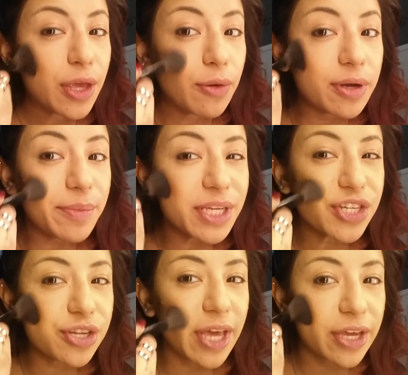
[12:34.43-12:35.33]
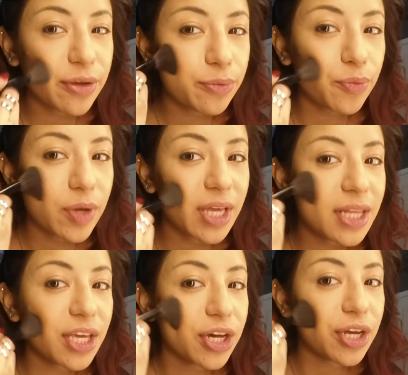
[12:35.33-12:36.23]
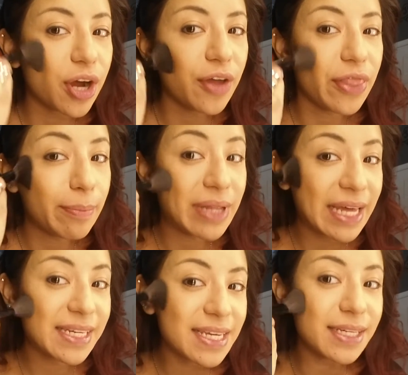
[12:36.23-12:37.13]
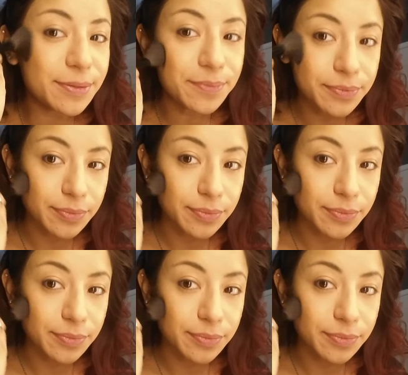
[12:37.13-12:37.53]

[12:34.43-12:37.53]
You want to make sure that you're really good on the blending.